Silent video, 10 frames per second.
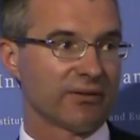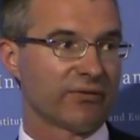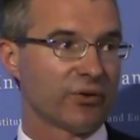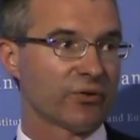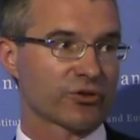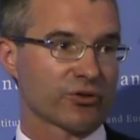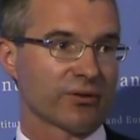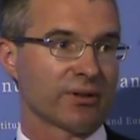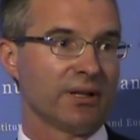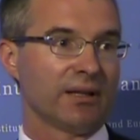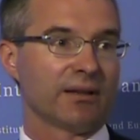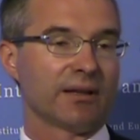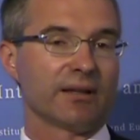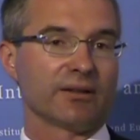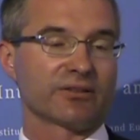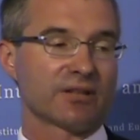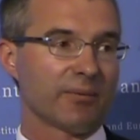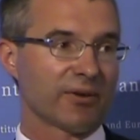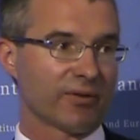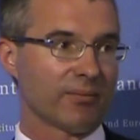the future that are
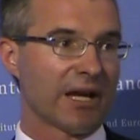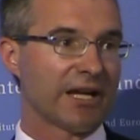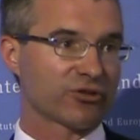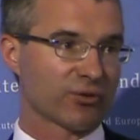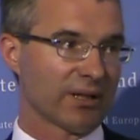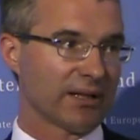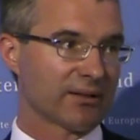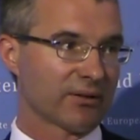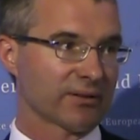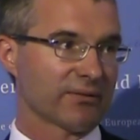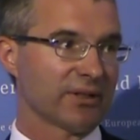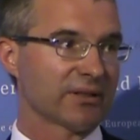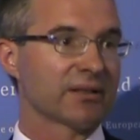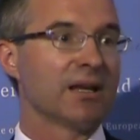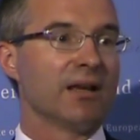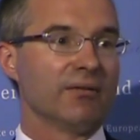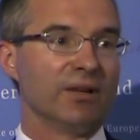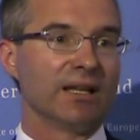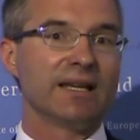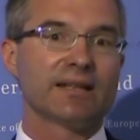stemming from age-related cost, for instance,
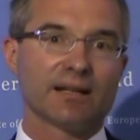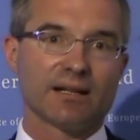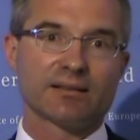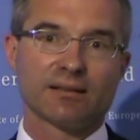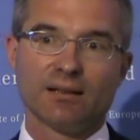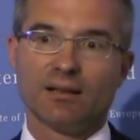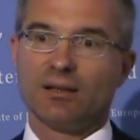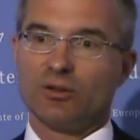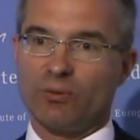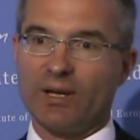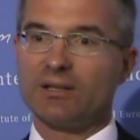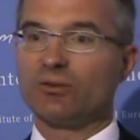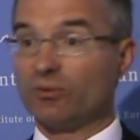will hit us twenty to